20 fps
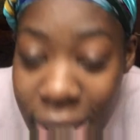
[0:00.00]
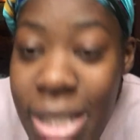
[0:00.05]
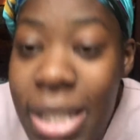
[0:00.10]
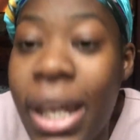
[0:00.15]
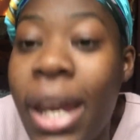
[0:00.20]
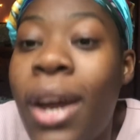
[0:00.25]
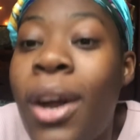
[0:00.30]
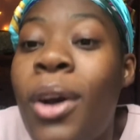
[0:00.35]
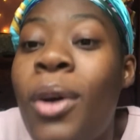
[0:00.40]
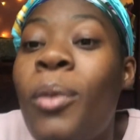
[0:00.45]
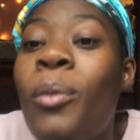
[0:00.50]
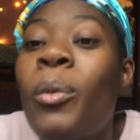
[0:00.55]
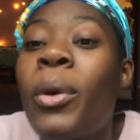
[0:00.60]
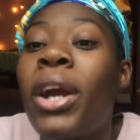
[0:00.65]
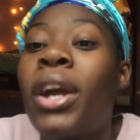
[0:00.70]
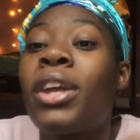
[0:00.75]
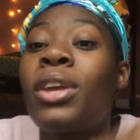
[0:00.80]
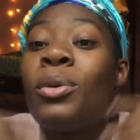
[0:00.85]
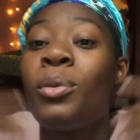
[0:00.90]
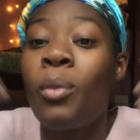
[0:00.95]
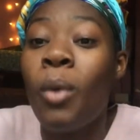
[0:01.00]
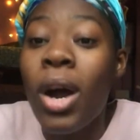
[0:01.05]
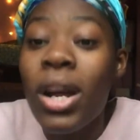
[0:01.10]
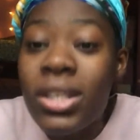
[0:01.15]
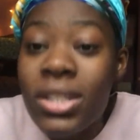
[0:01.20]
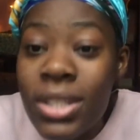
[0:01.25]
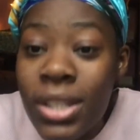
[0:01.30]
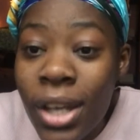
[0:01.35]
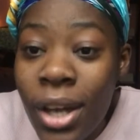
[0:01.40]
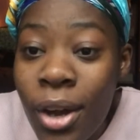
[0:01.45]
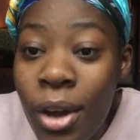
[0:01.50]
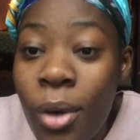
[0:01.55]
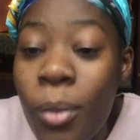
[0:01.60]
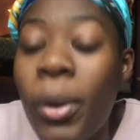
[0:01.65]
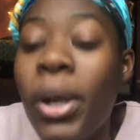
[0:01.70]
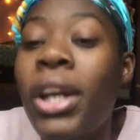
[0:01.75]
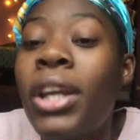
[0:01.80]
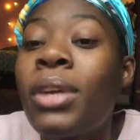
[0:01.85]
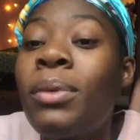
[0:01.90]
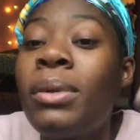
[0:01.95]
to go, where you want to go,
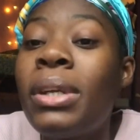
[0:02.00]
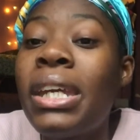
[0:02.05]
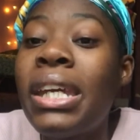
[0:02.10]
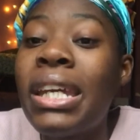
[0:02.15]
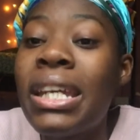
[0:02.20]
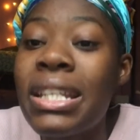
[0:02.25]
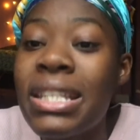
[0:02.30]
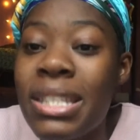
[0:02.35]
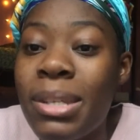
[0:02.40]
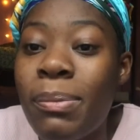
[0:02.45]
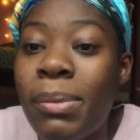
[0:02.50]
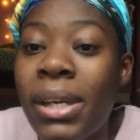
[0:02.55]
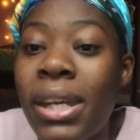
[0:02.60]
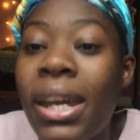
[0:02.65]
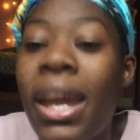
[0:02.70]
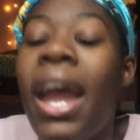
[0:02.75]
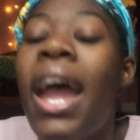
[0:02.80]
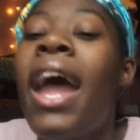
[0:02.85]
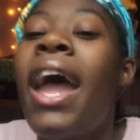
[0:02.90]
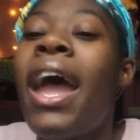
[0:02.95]
where you need to be.